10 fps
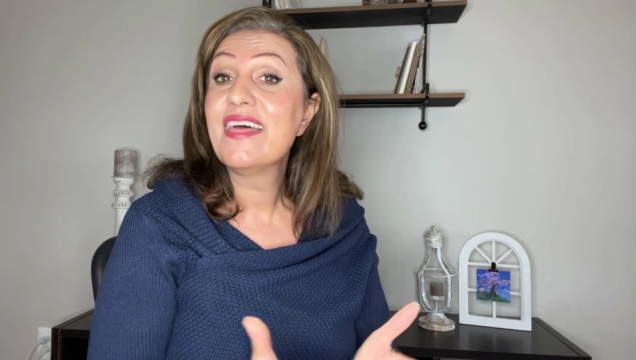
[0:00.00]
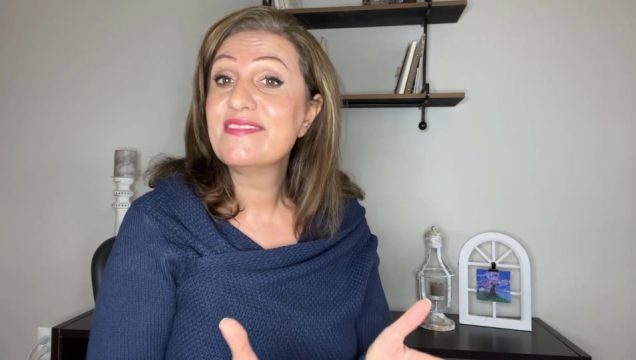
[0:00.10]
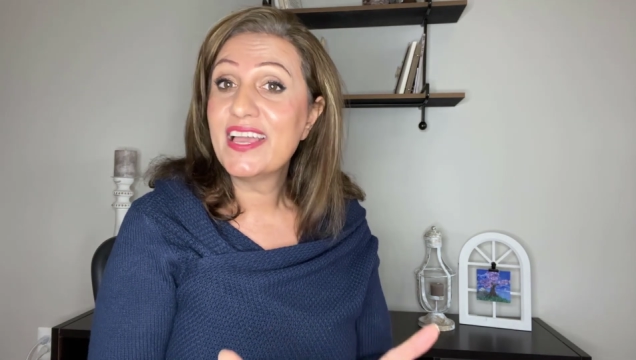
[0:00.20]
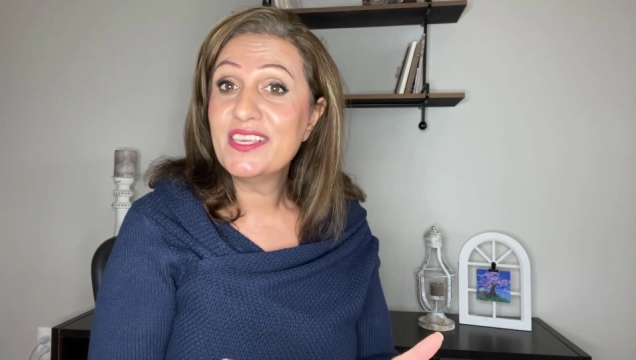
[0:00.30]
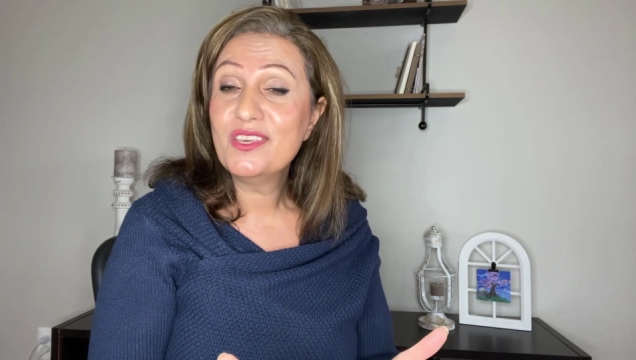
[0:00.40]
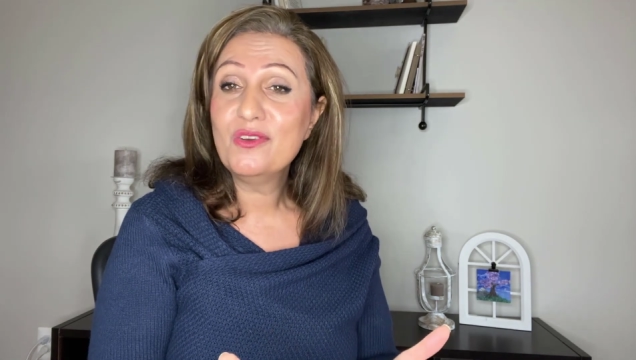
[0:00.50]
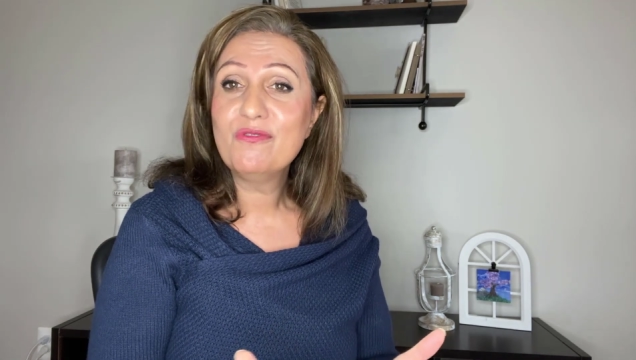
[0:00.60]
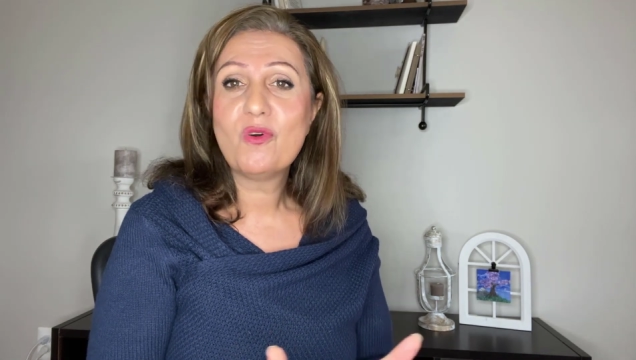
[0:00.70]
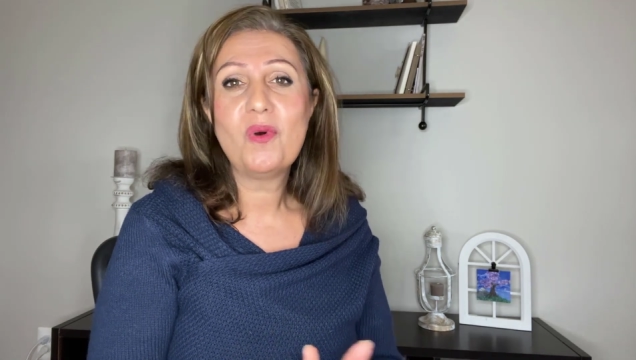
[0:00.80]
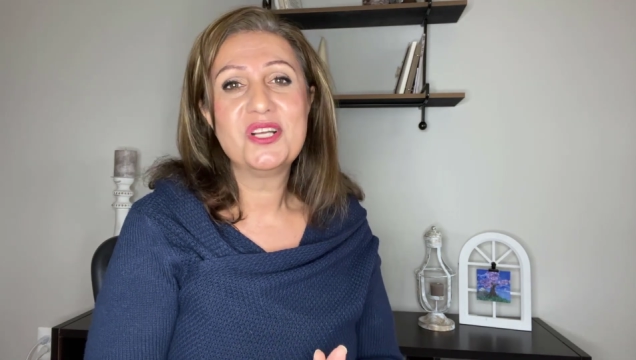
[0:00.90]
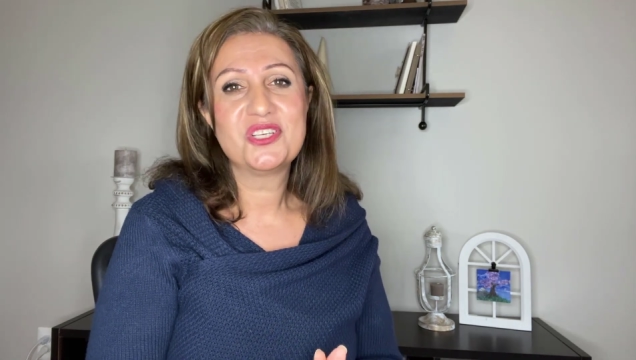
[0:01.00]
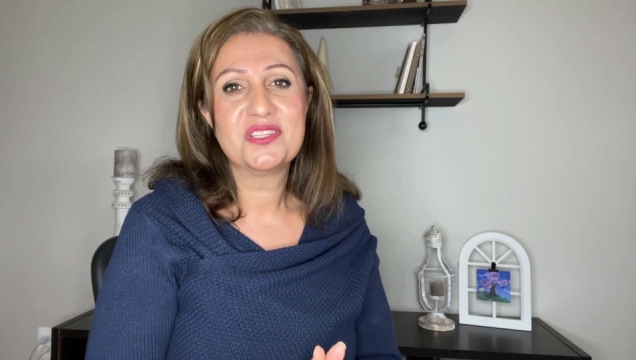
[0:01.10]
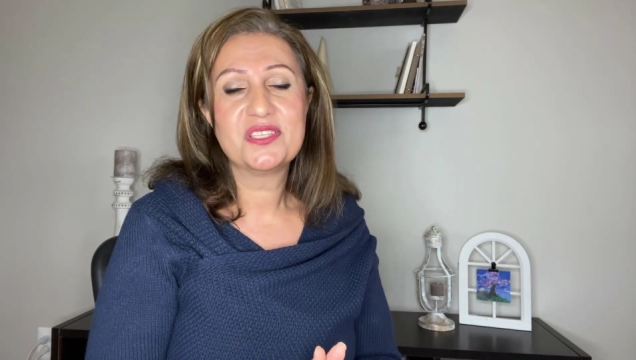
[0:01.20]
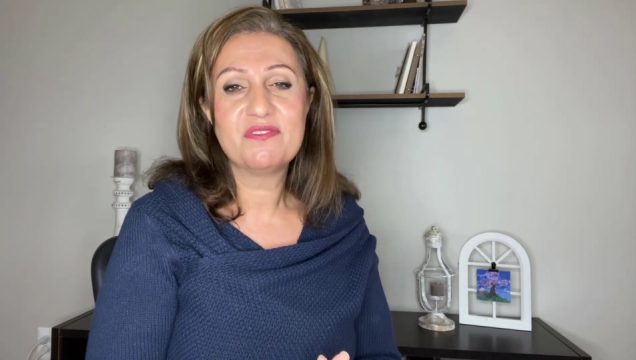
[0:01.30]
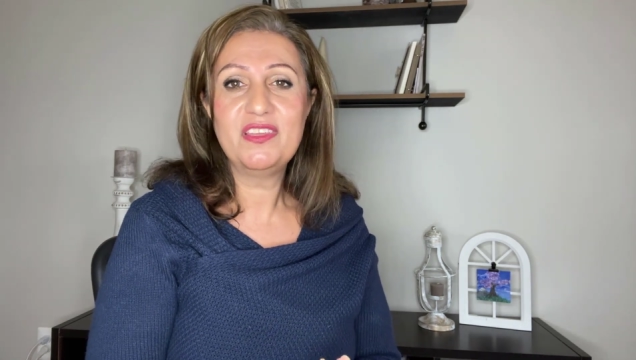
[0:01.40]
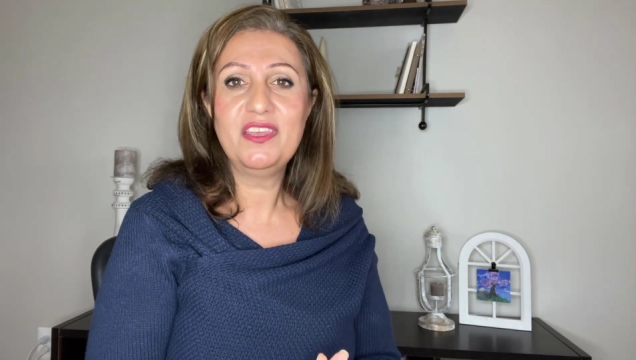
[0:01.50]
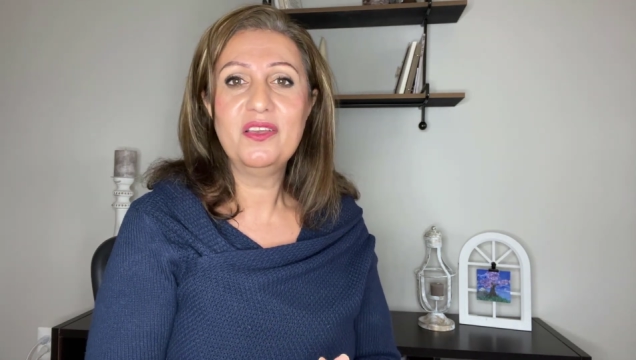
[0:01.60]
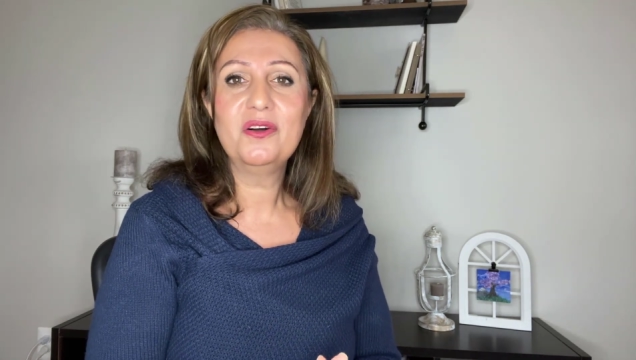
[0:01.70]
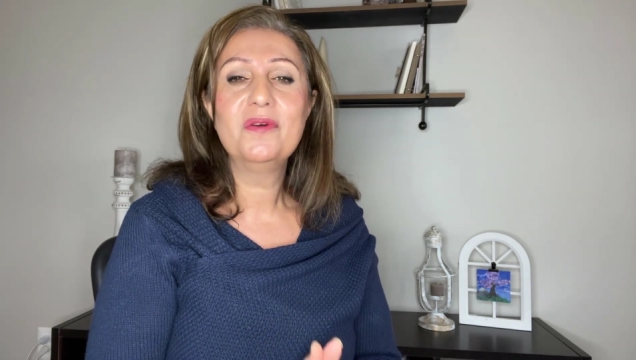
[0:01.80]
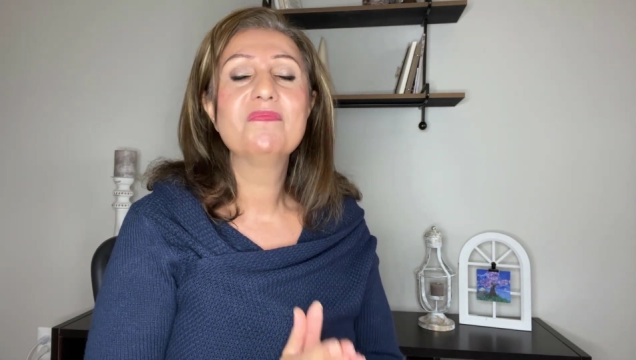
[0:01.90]
Thank you for watching this
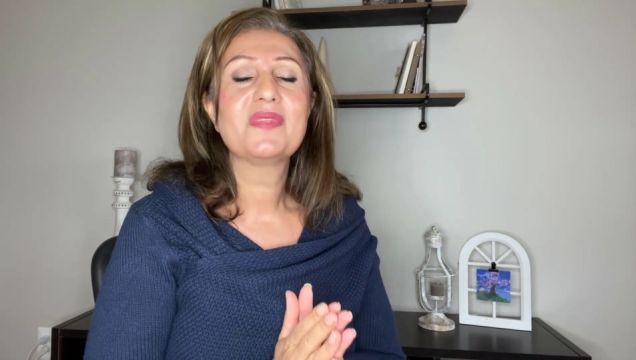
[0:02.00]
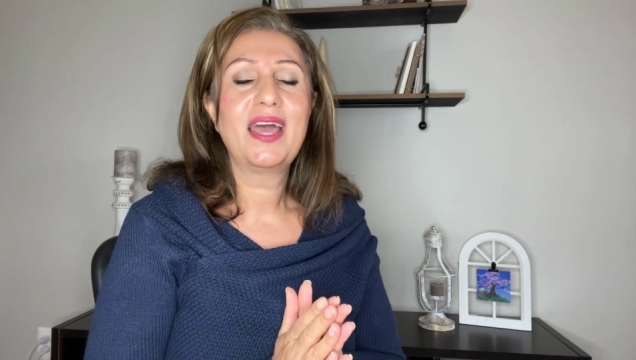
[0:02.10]
video,